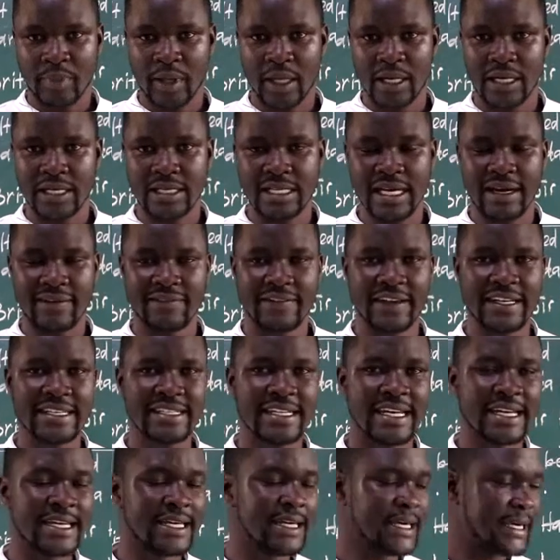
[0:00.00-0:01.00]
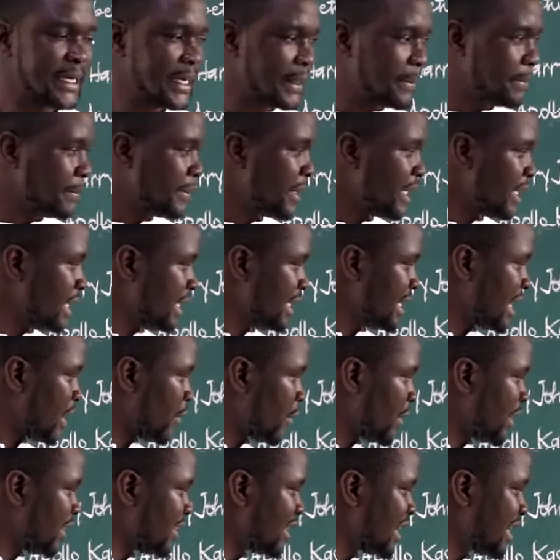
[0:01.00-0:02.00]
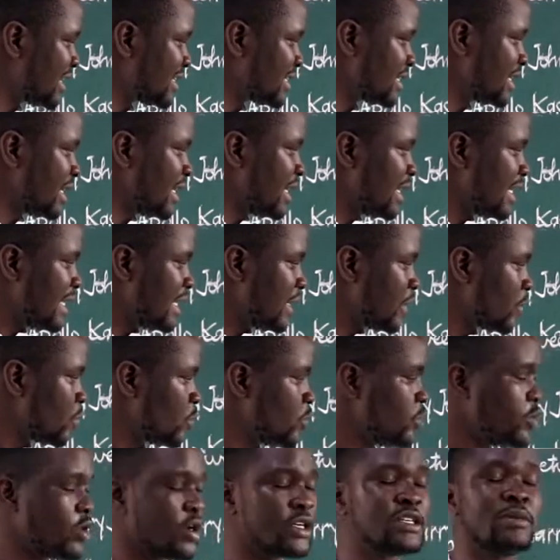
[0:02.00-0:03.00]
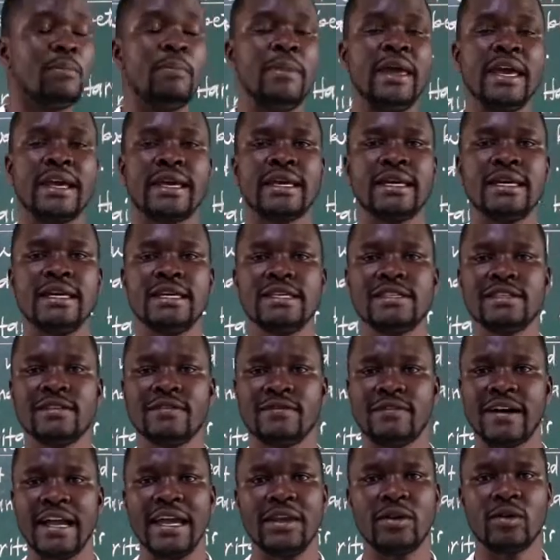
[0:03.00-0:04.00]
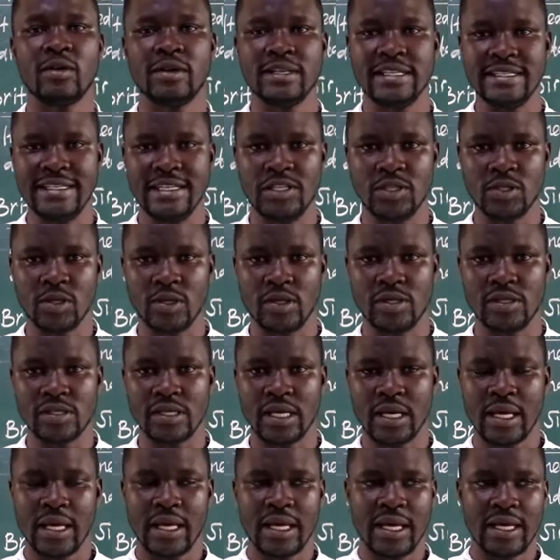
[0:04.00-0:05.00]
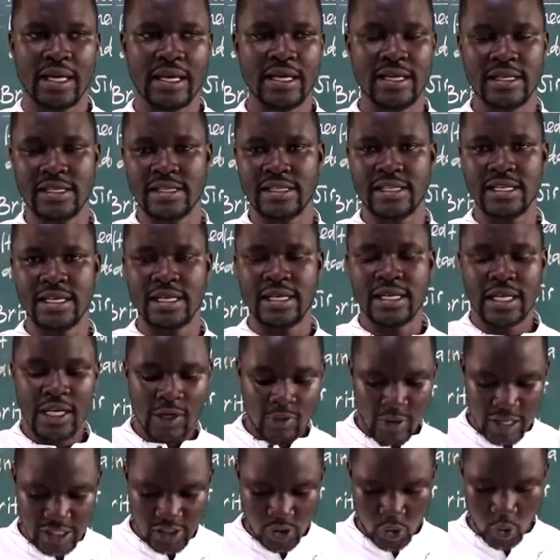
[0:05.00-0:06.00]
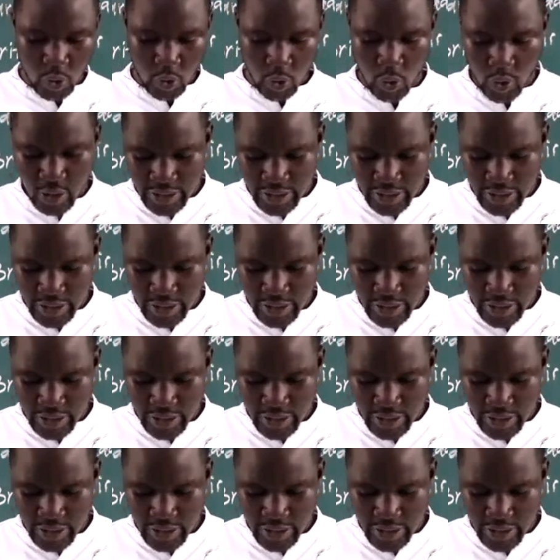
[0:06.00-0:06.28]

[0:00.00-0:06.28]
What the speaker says: It affected him in a way that he could not make his final decisions. Instead, he was to rule